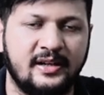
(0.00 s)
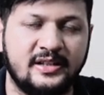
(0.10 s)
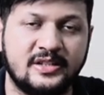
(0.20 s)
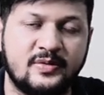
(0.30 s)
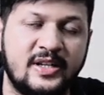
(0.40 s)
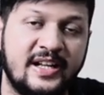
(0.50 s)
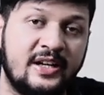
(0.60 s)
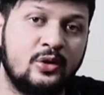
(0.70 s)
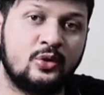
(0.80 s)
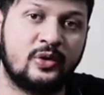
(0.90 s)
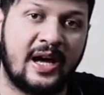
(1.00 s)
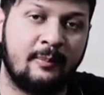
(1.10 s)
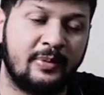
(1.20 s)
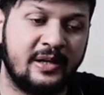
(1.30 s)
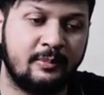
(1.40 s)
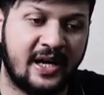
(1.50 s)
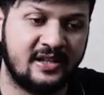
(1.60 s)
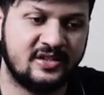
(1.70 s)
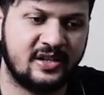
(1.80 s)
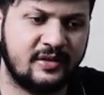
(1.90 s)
This will take you to campaign manager.